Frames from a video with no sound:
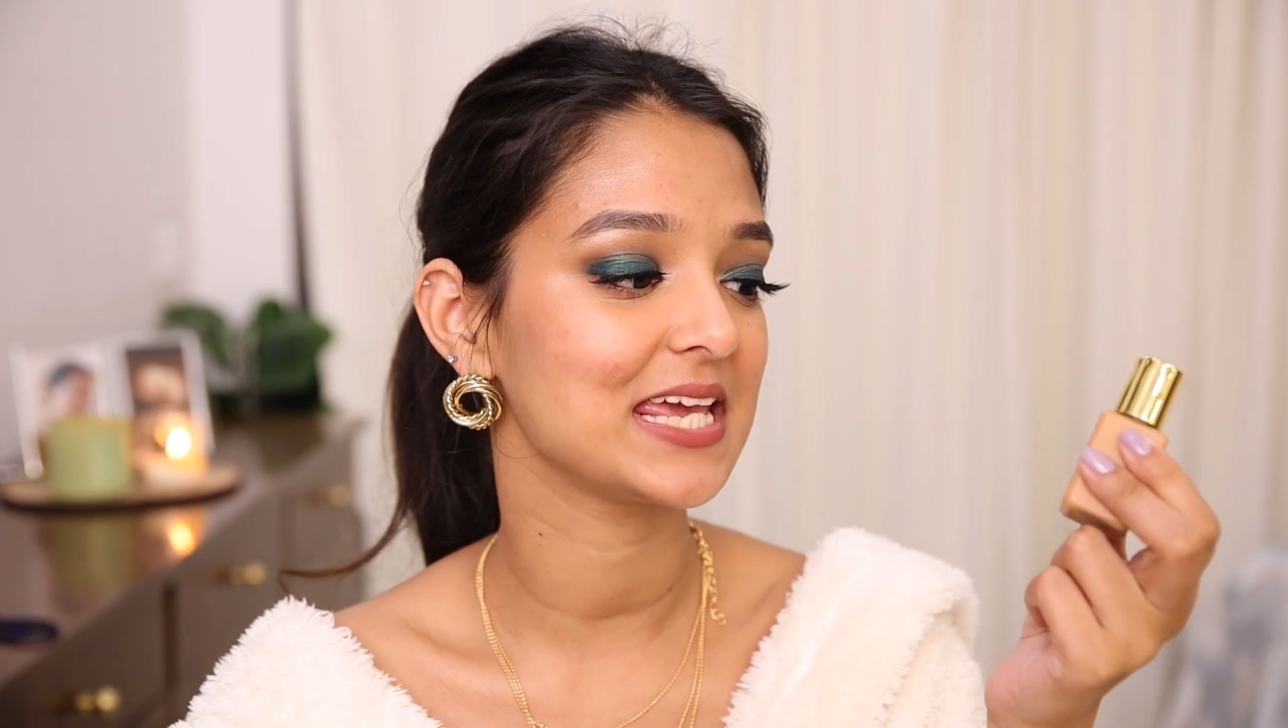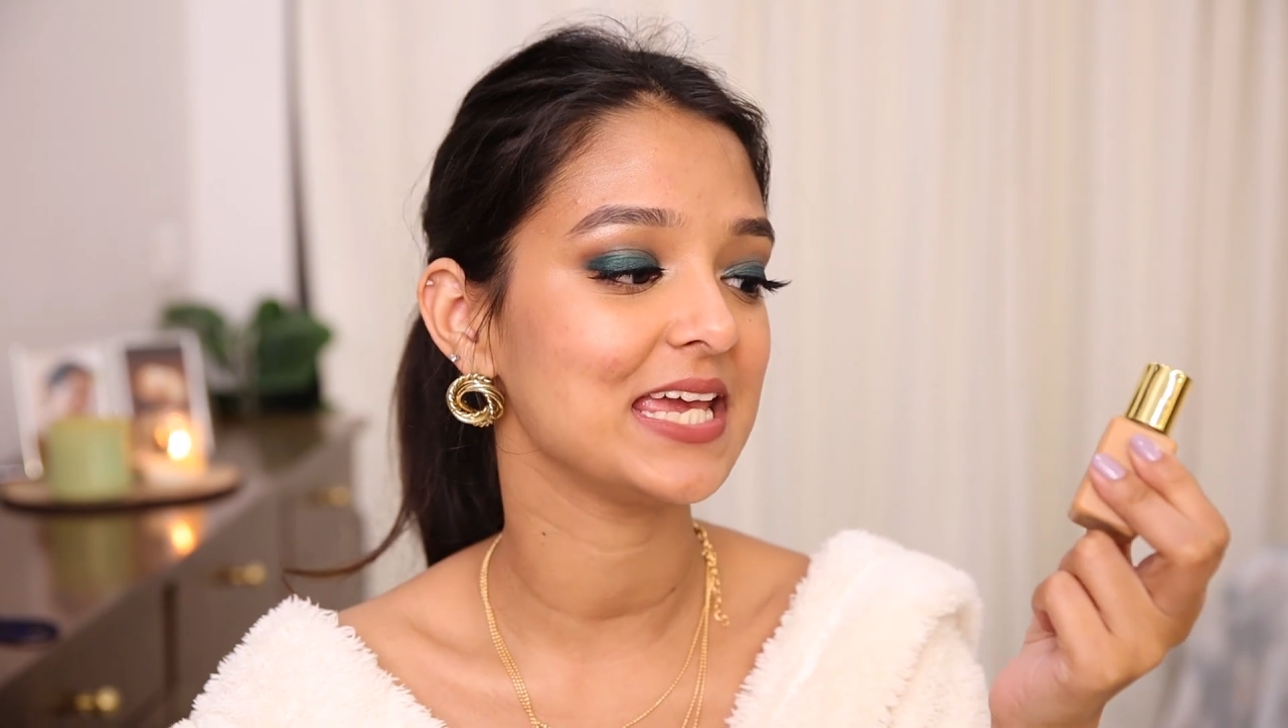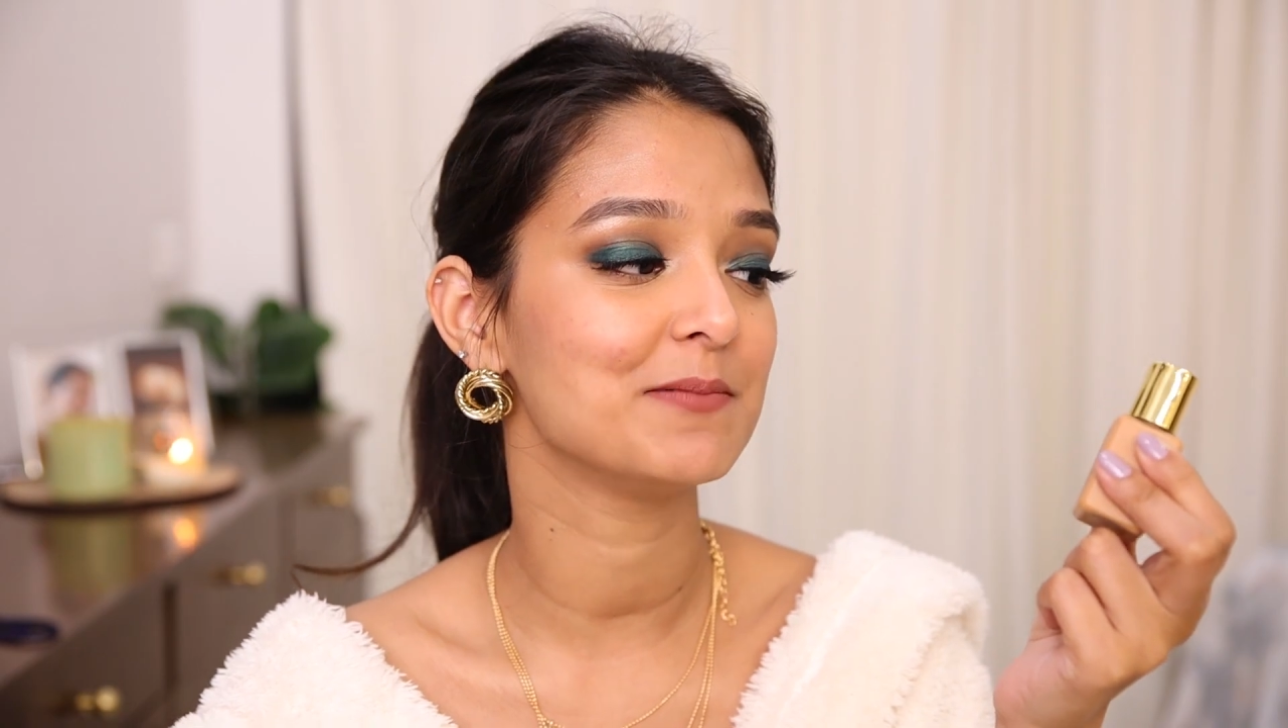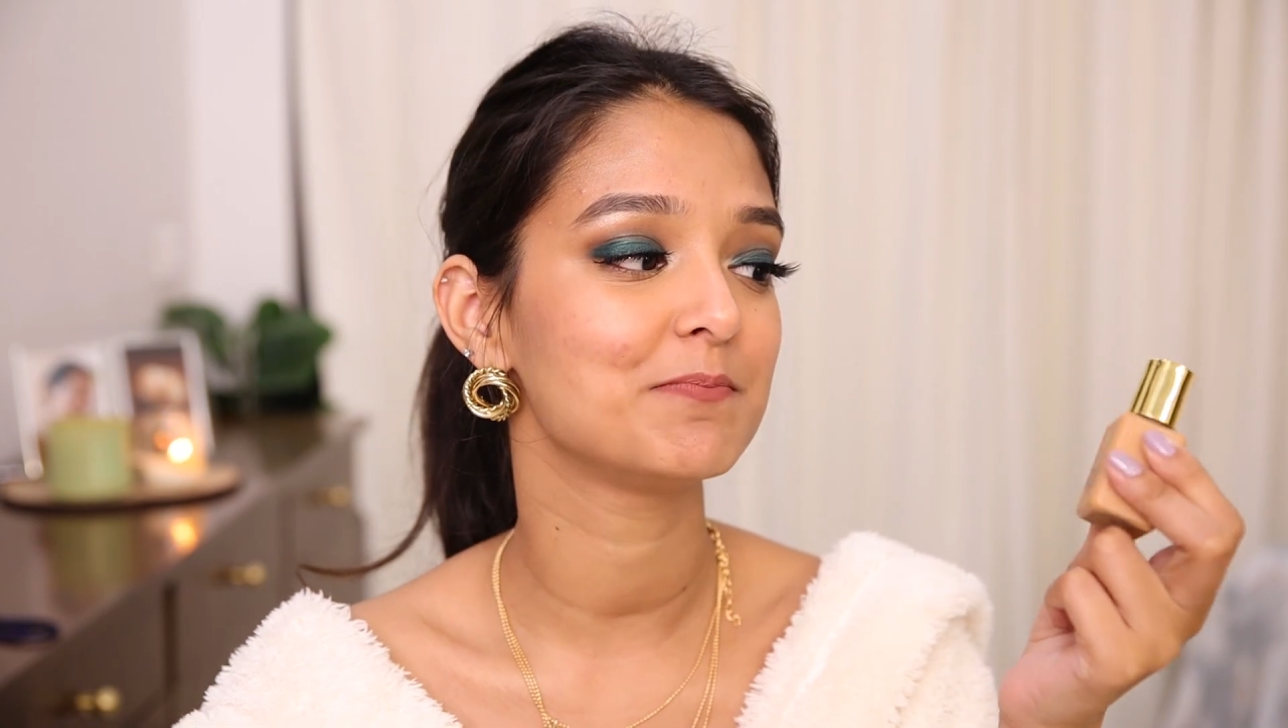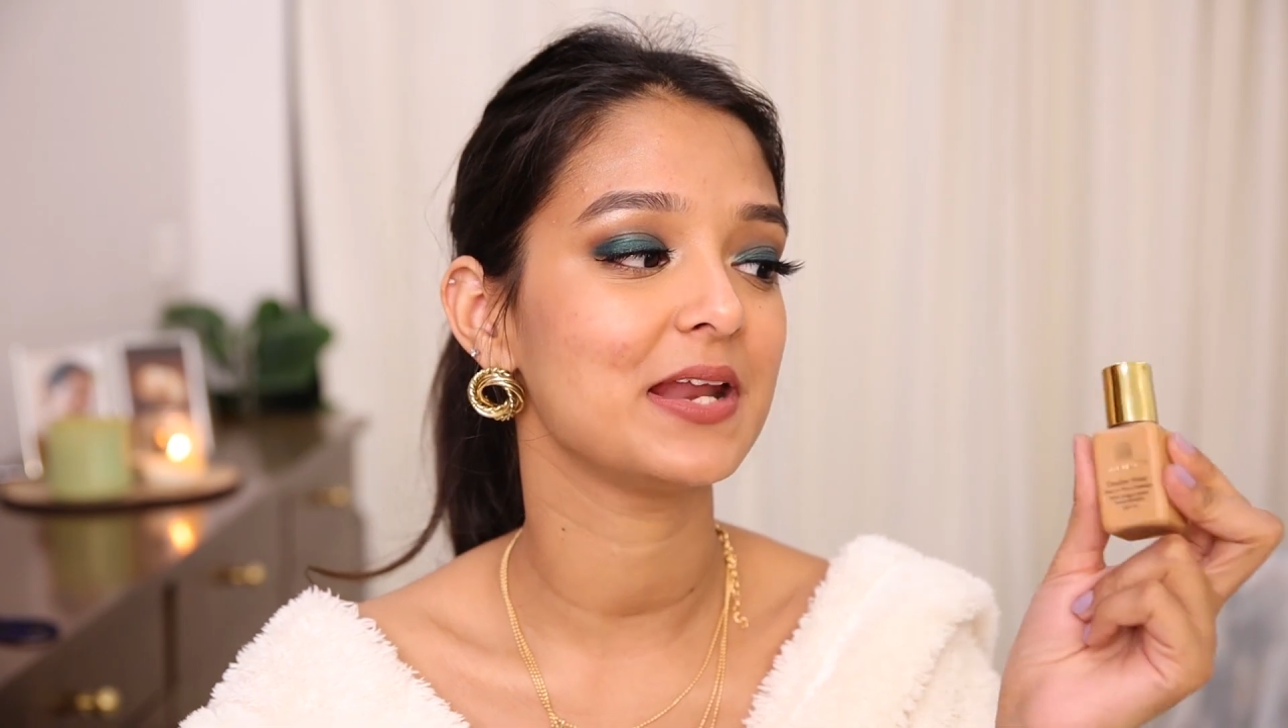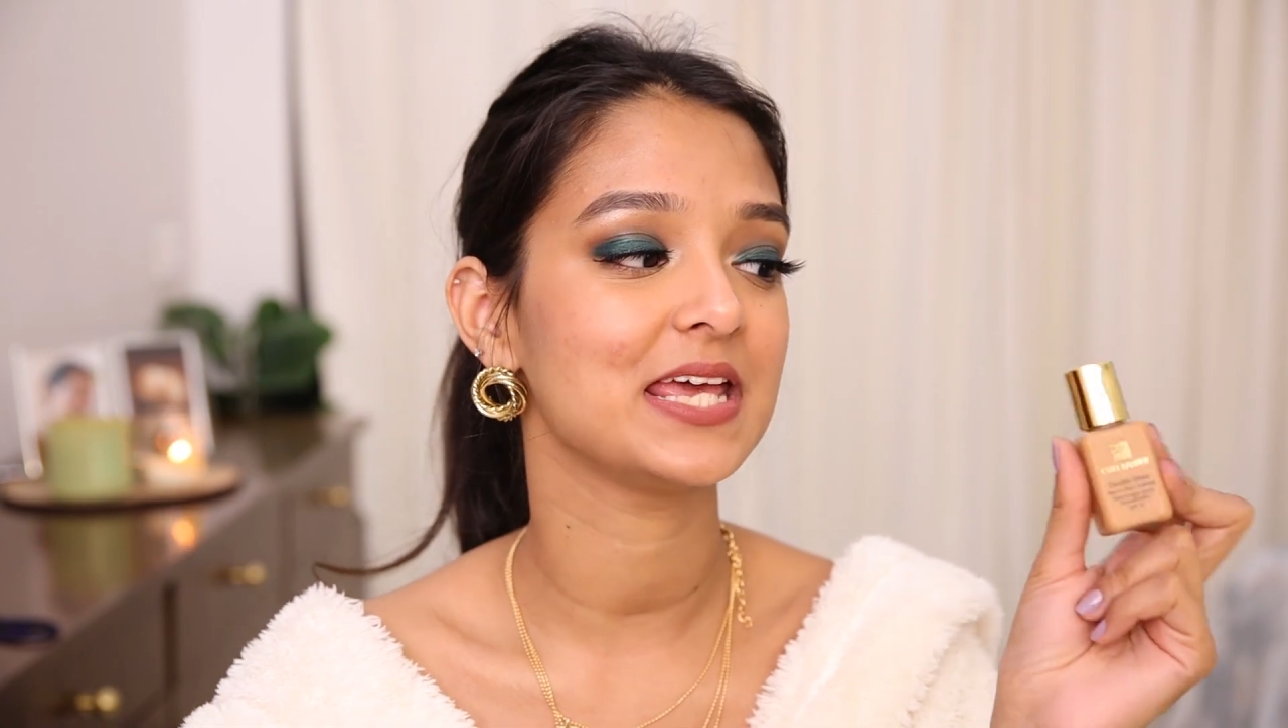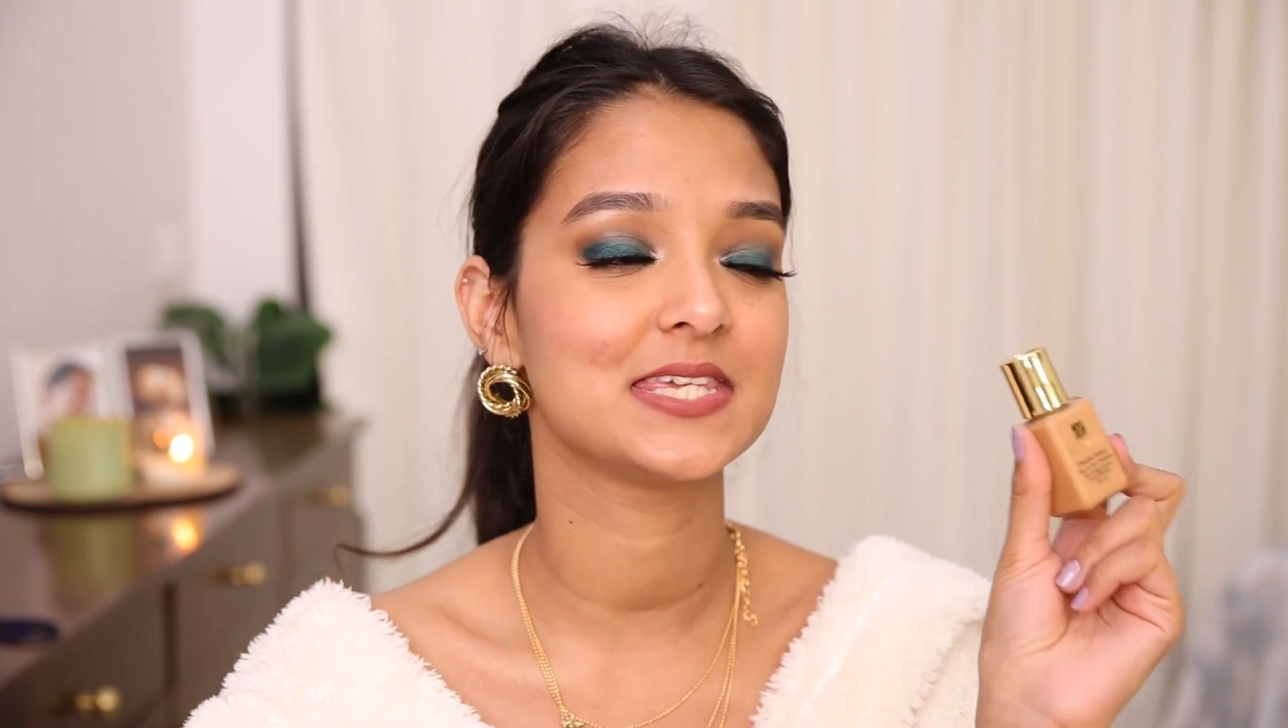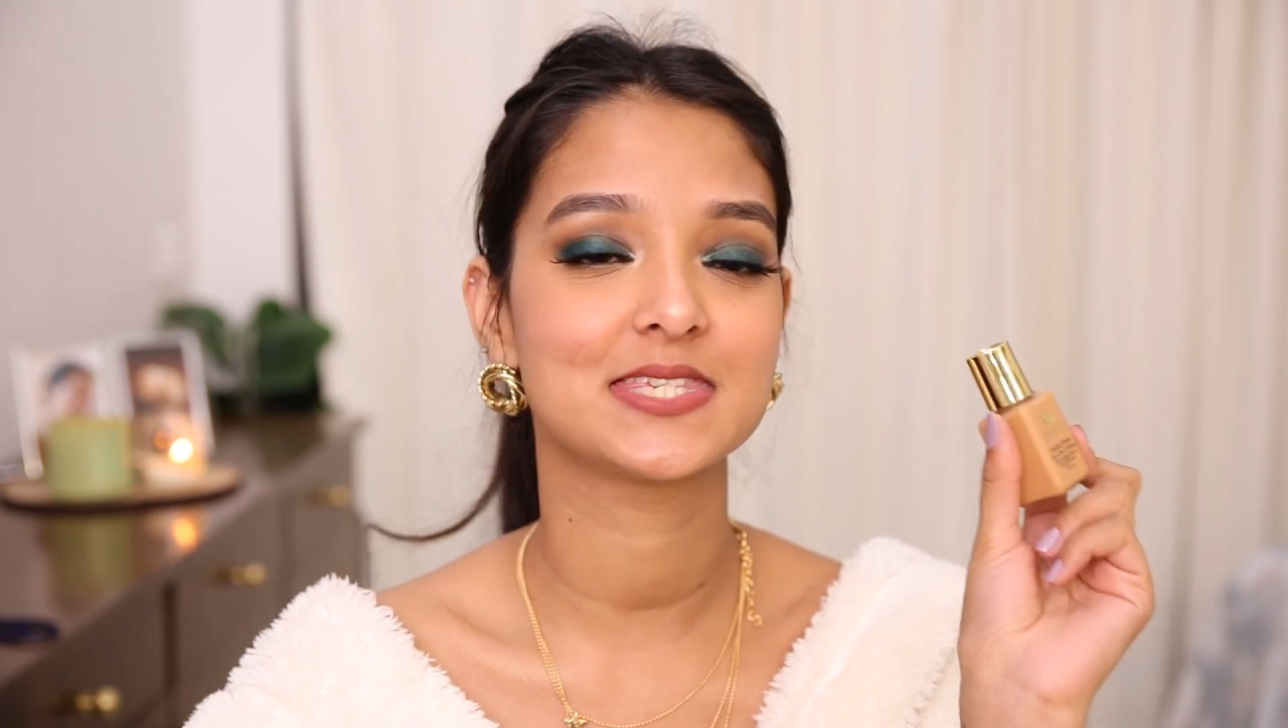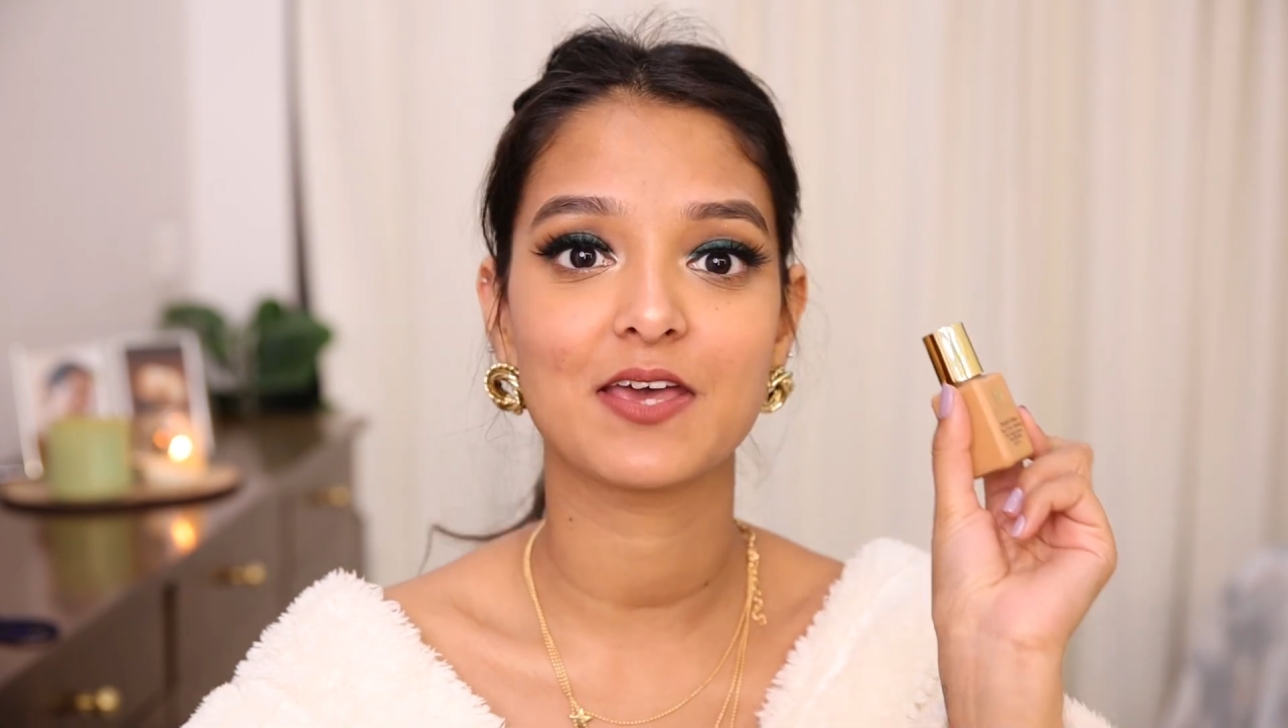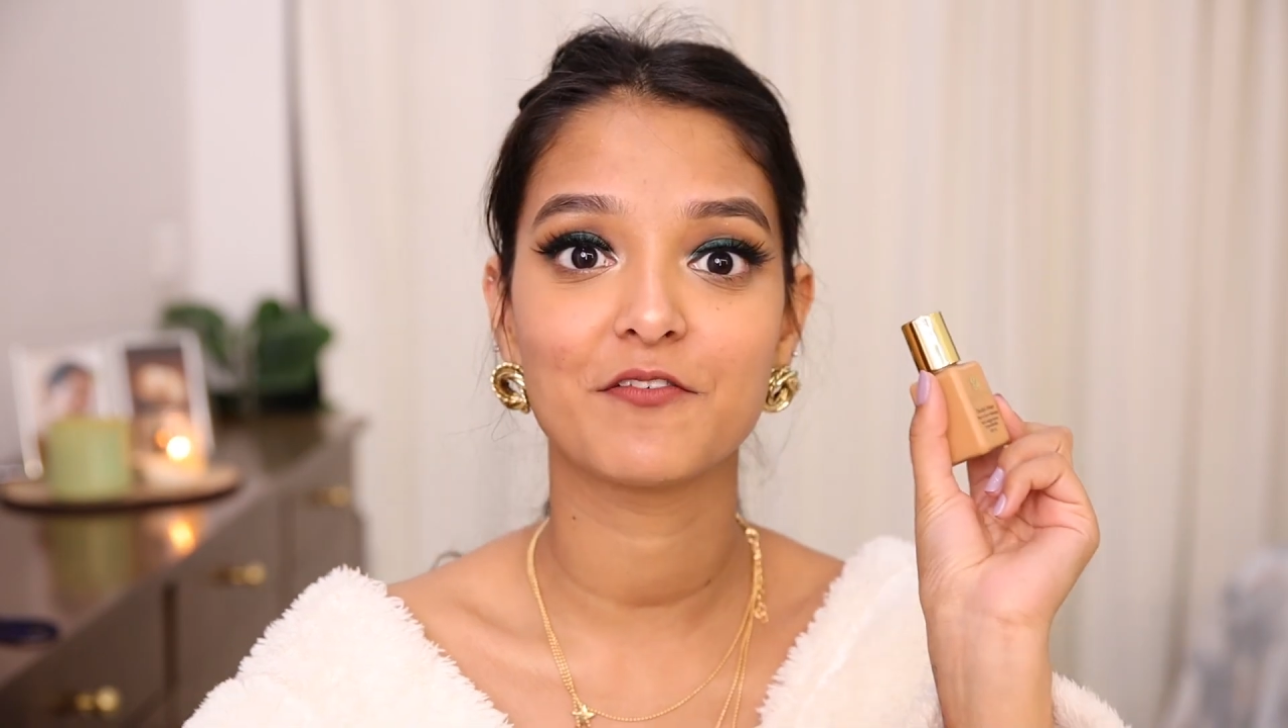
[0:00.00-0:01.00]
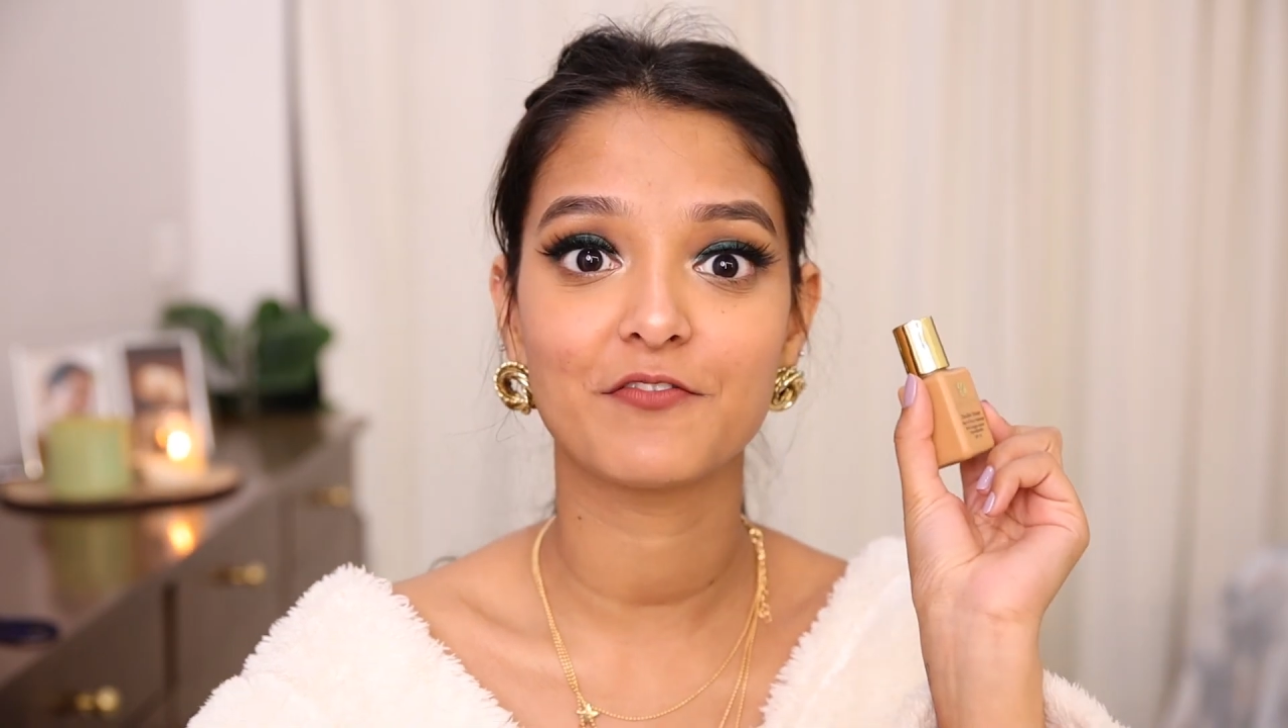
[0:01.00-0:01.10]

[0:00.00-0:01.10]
in Place